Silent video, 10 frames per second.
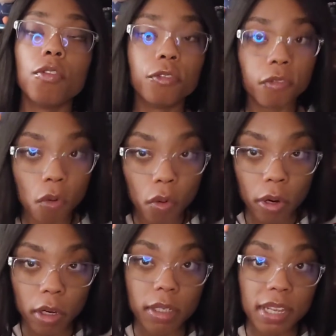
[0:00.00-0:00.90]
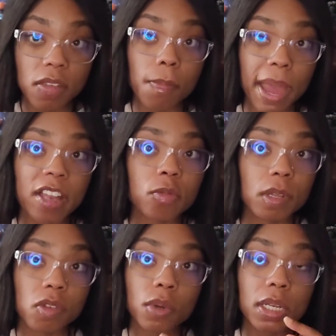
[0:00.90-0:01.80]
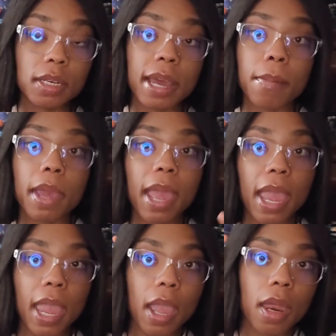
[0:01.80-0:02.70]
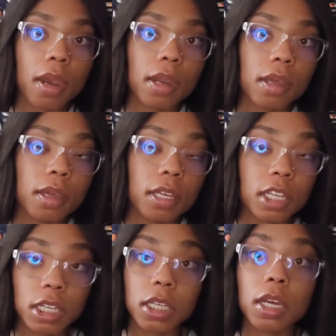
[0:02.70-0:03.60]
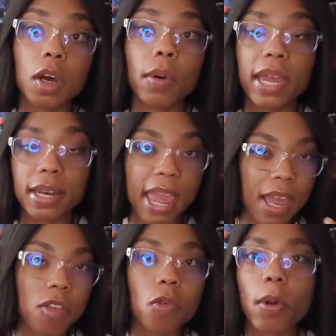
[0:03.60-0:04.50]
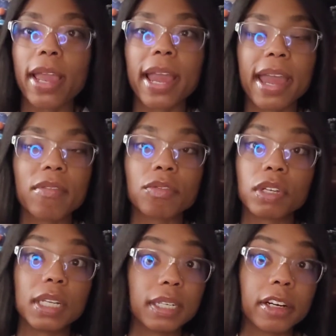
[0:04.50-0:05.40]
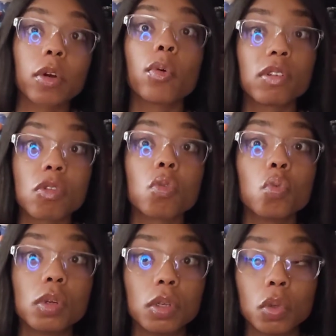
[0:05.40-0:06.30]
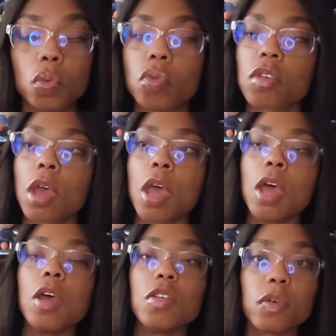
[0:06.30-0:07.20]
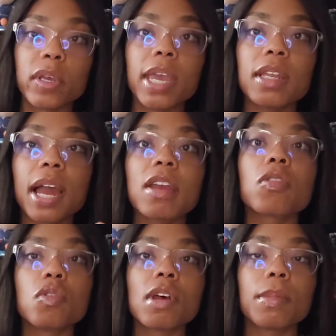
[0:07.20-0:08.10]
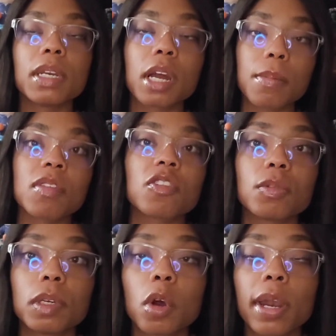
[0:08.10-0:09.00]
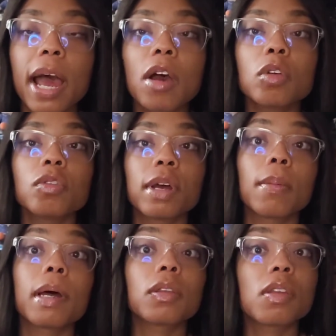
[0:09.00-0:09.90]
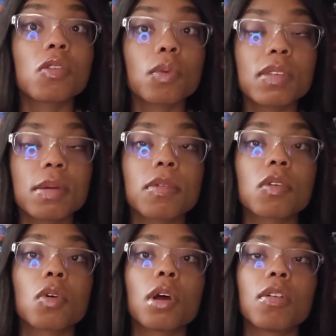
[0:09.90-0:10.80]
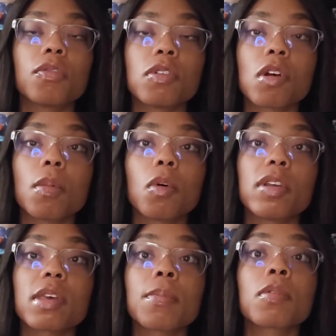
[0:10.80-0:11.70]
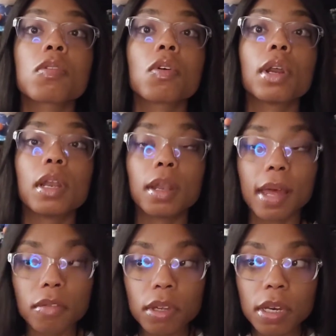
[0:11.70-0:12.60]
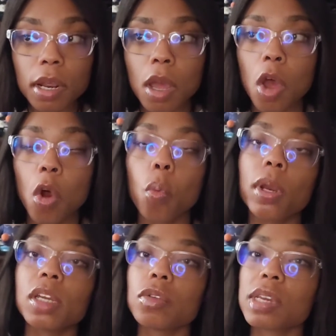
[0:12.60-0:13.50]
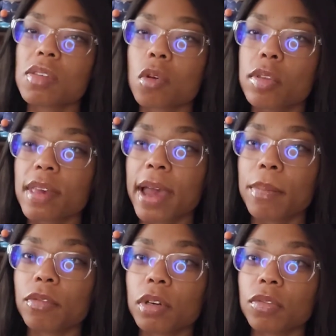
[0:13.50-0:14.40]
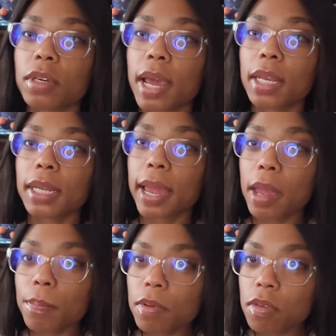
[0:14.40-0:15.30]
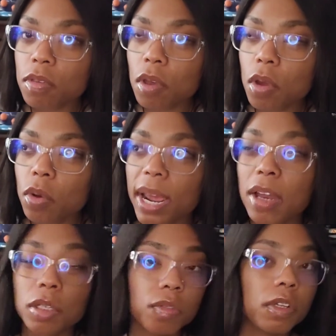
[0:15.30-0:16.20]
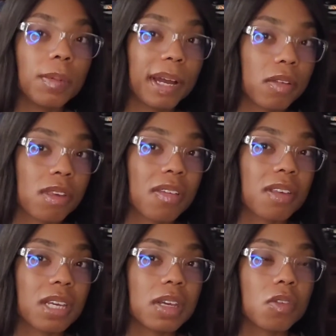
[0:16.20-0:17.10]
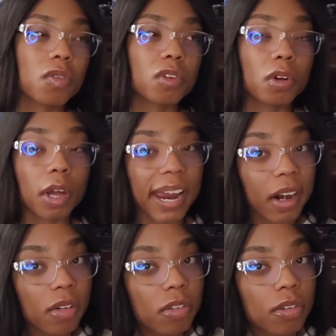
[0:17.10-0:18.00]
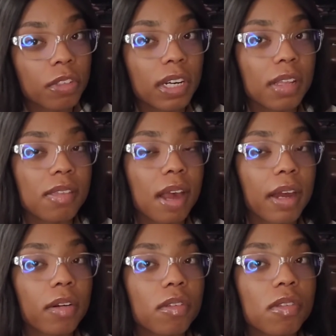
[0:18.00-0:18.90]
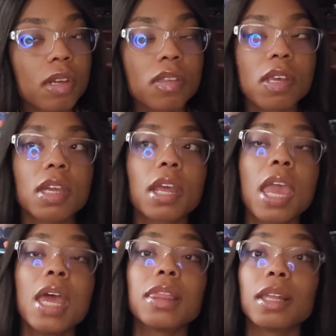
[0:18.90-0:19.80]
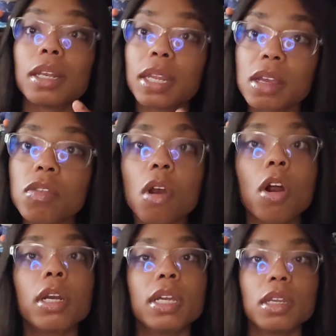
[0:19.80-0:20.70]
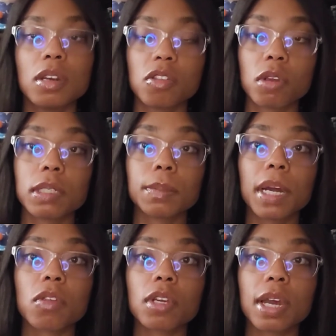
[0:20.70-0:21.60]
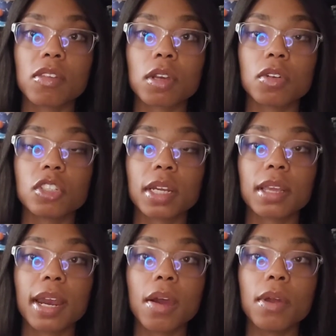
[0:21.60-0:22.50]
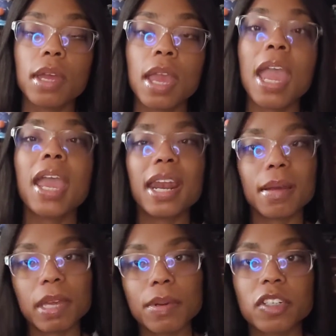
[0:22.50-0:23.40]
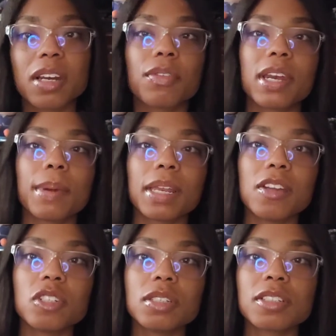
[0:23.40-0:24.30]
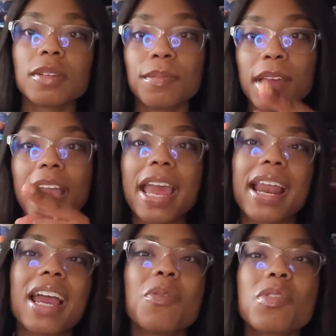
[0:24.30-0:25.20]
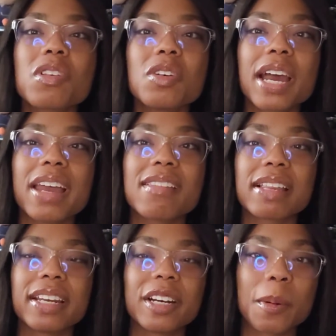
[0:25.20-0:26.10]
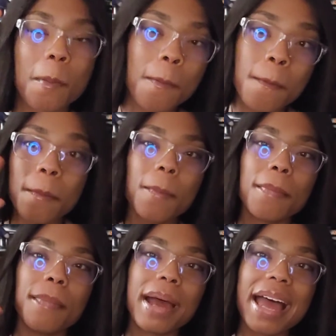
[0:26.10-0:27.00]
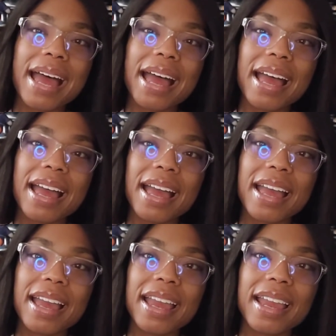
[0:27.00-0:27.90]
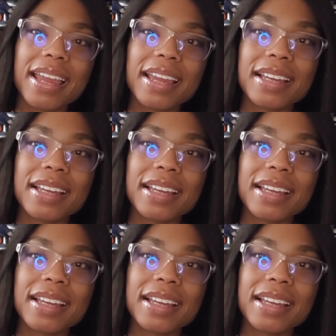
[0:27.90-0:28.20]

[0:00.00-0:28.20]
for this match between them and Kyo, and hence why I have a feeling they're going to lose. So again guys, do tell me in the comment section below on how you felt about this week's episode of Futsal Boys episode 11. What do you think is going to happen for the finale episode? How do you feel about Sasuke's overall character for the entire season? The links are in the description box so you guys can go check that out. And I'm Kimmy Chan of Anime Legends, and I will see you guys later. Bye!